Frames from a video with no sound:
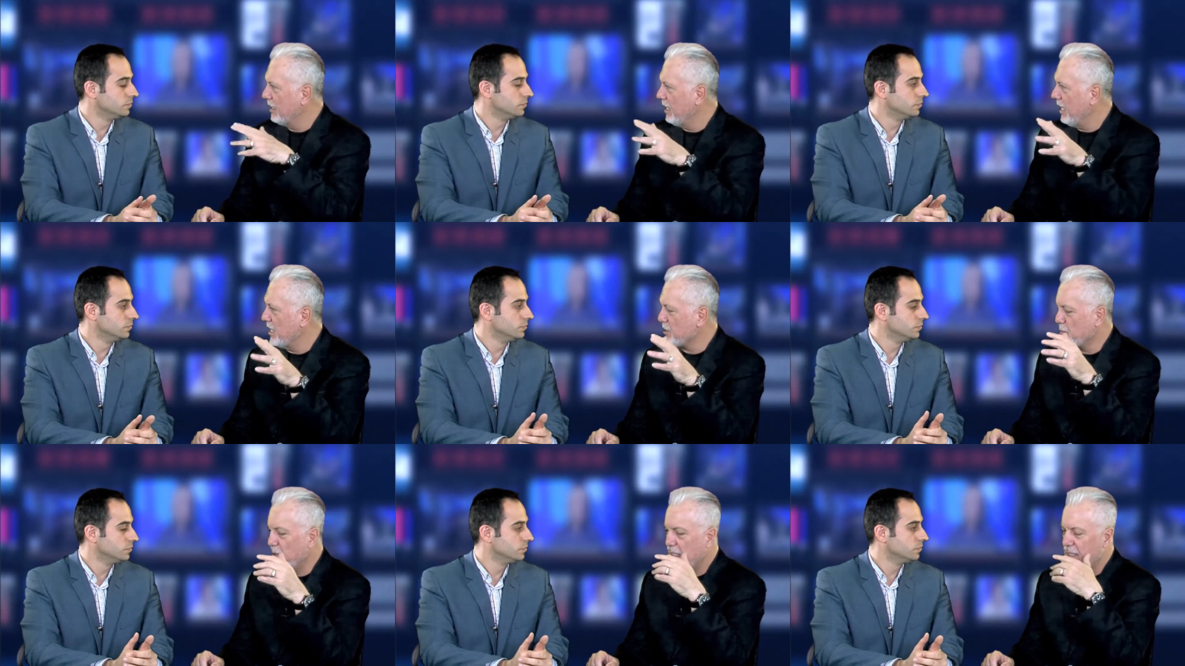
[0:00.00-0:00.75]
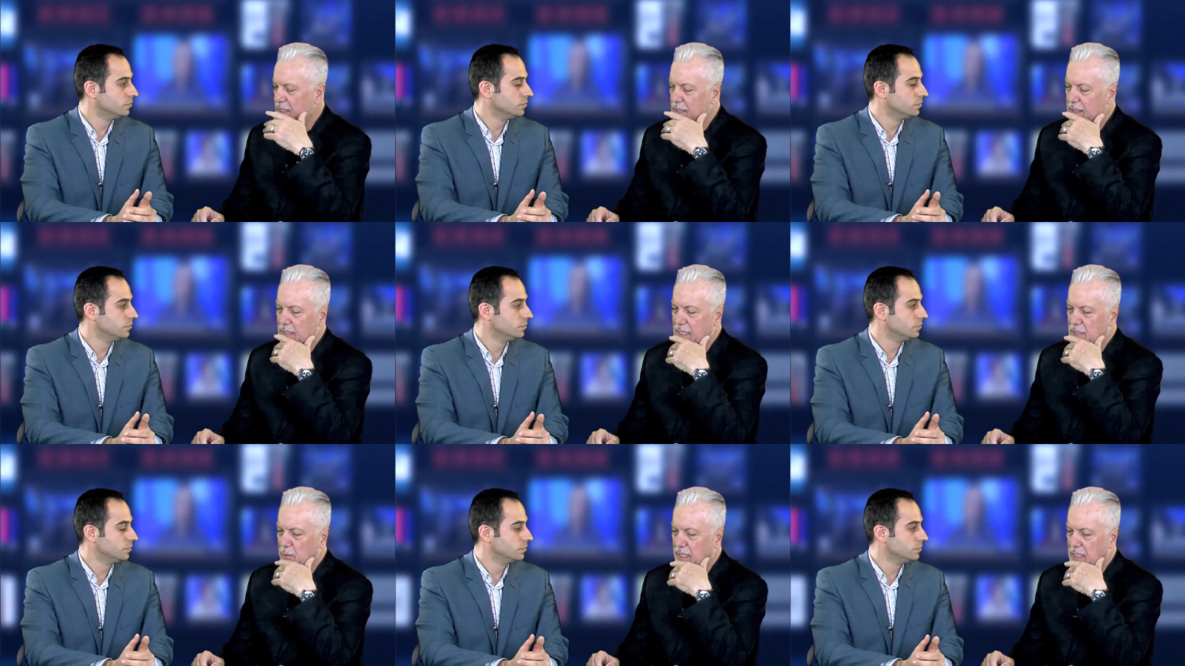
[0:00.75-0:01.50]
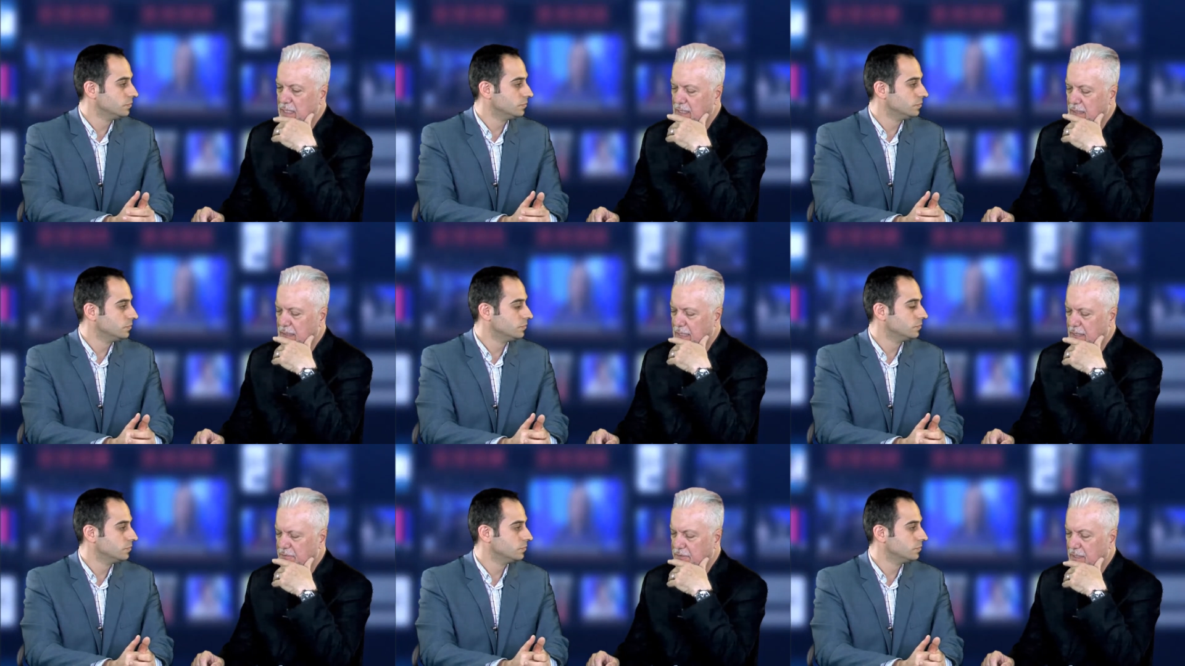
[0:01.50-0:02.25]
Speaker 1: as we, uh, as we
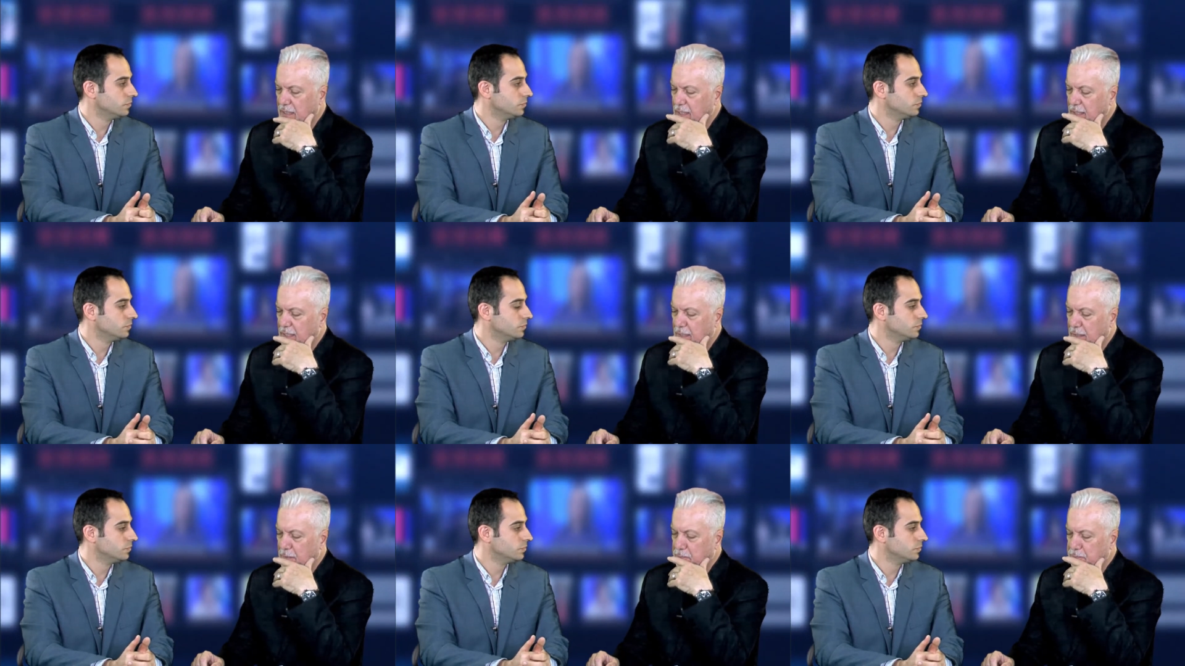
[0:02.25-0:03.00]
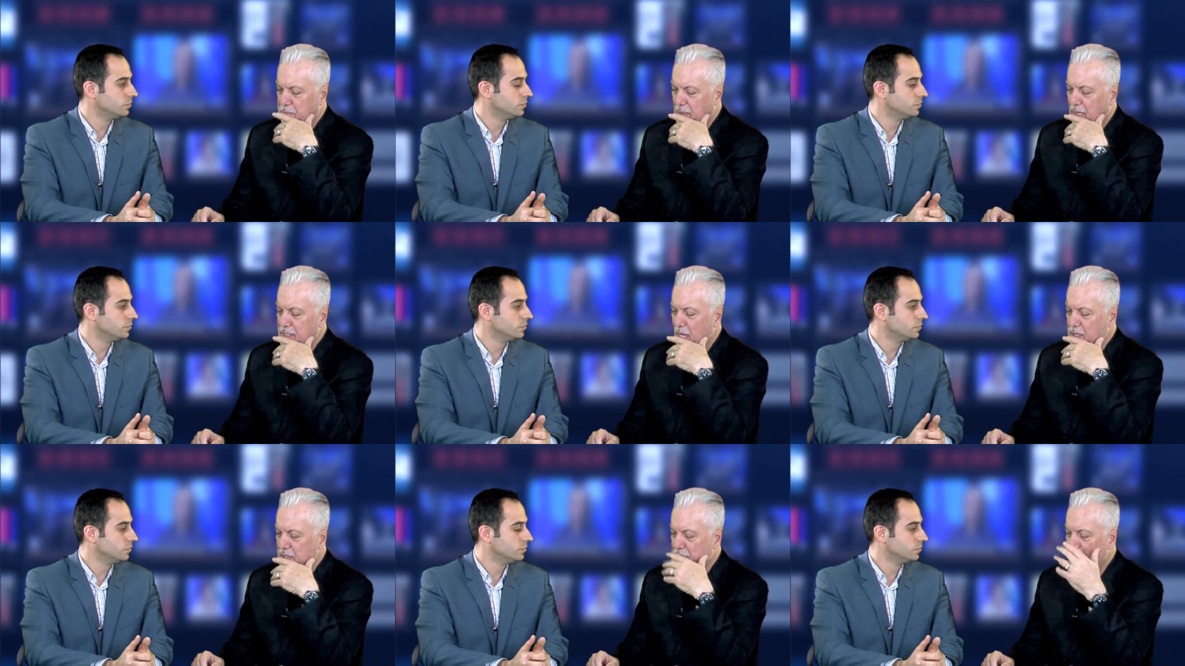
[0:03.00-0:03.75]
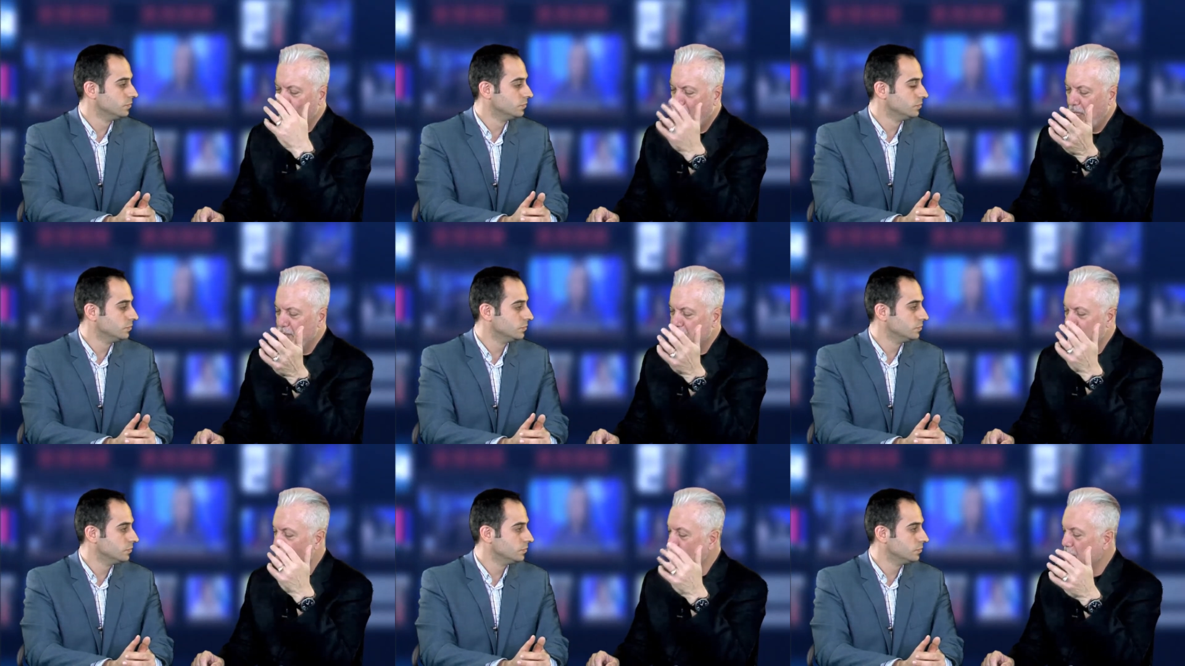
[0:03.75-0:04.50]
live, um, I noticed the Prime
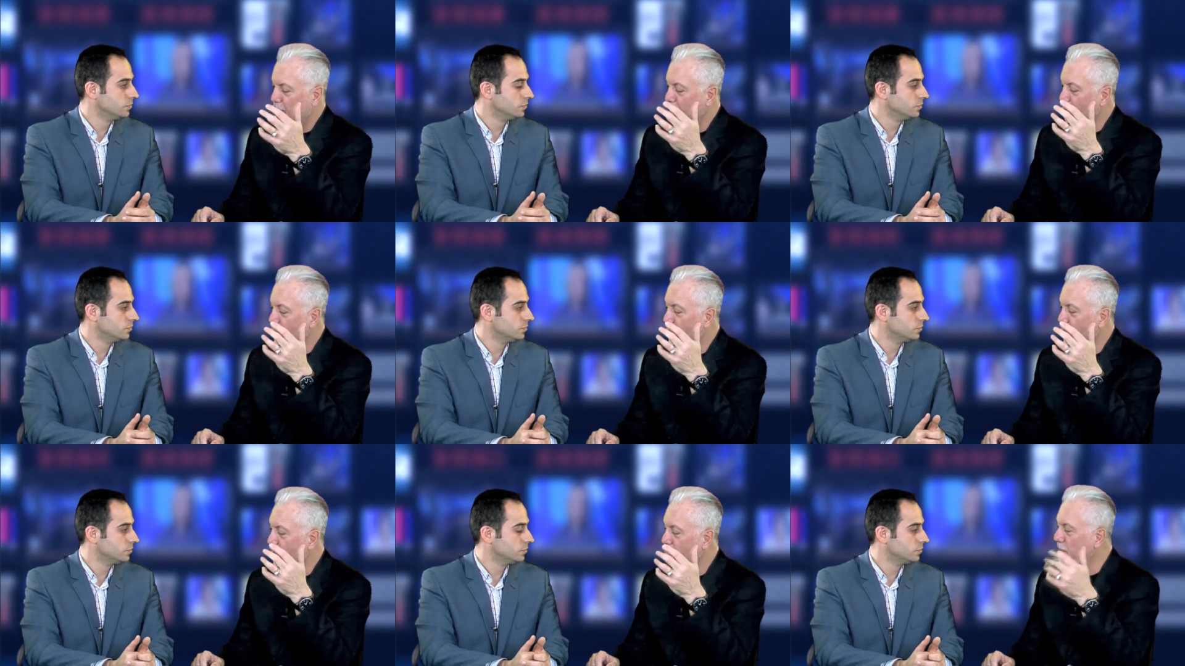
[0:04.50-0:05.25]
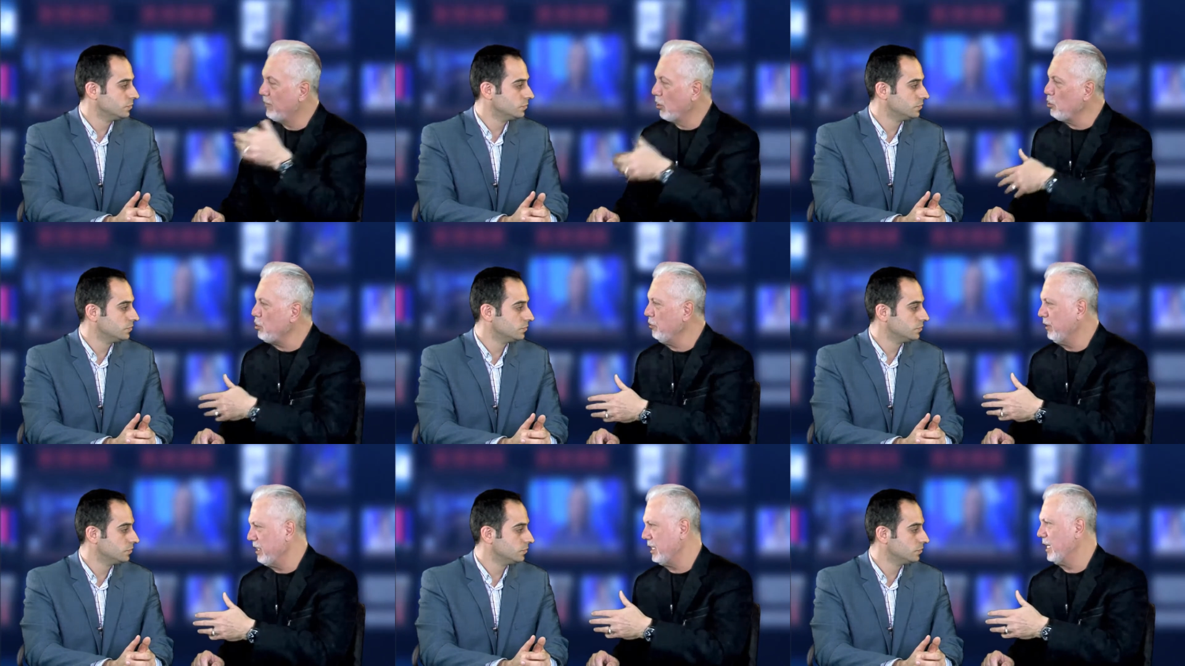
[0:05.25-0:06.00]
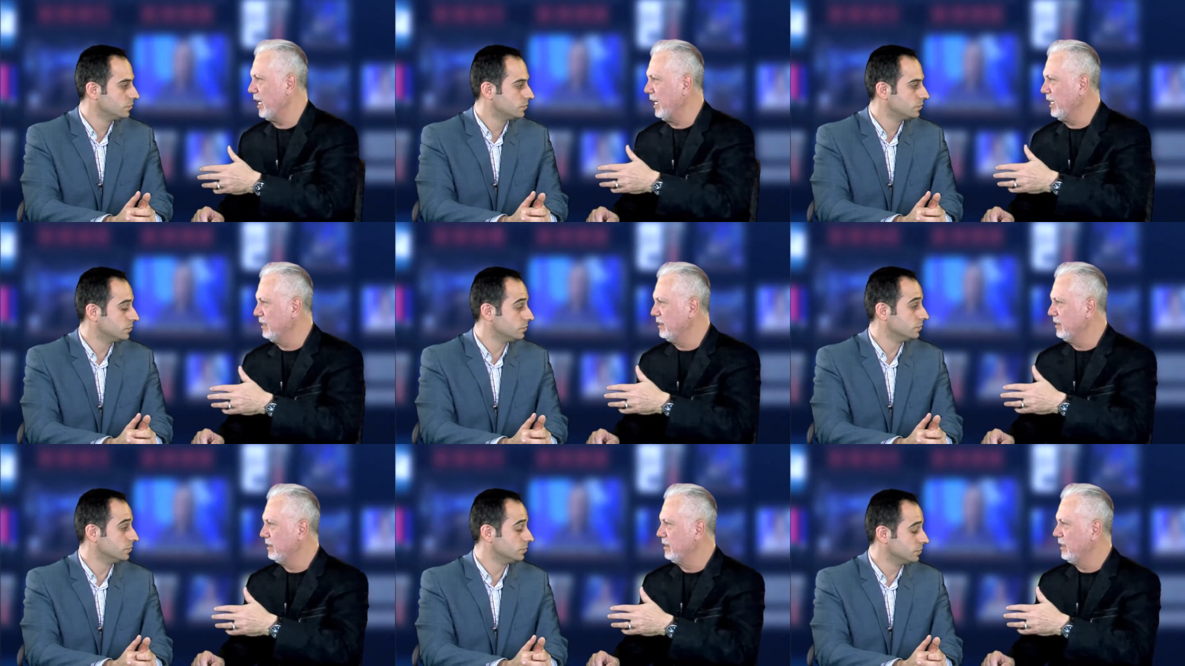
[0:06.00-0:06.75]
Minister did something revolutionary today,
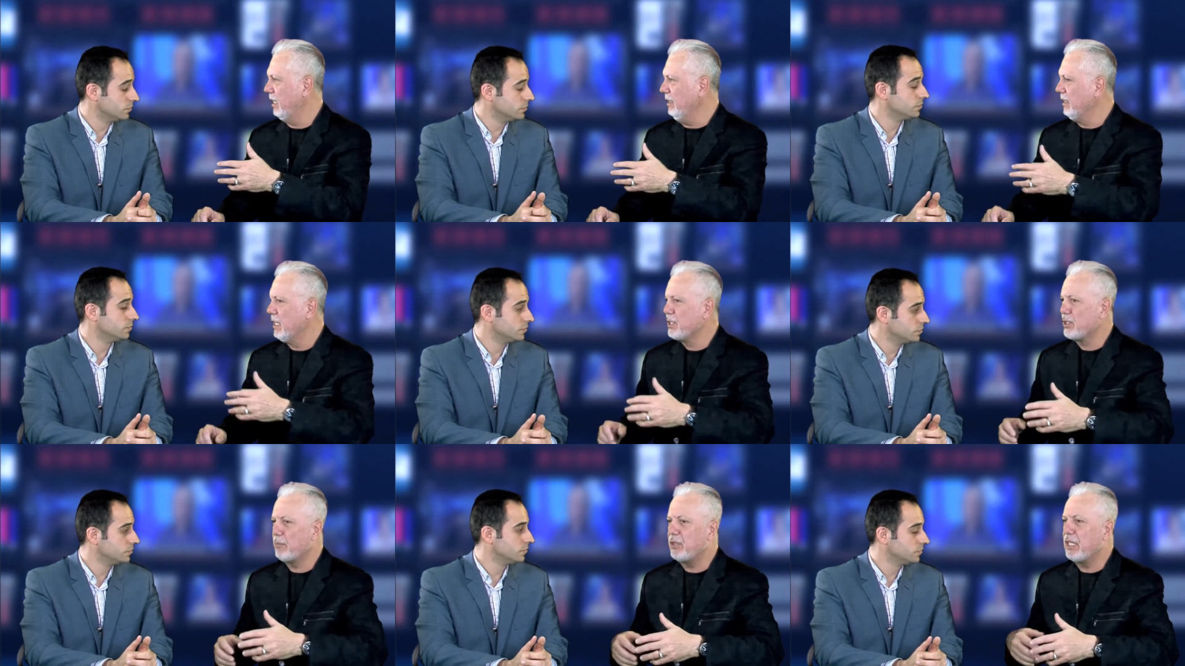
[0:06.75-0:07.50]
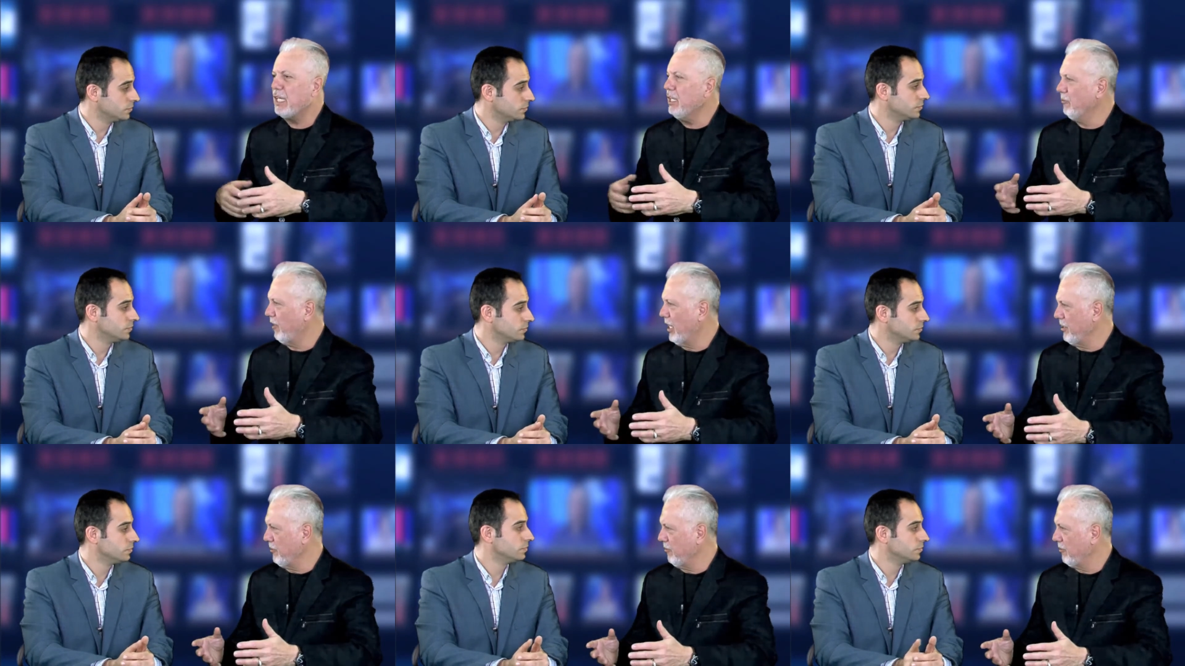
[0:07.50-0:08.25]
mm. yeah? something innovative.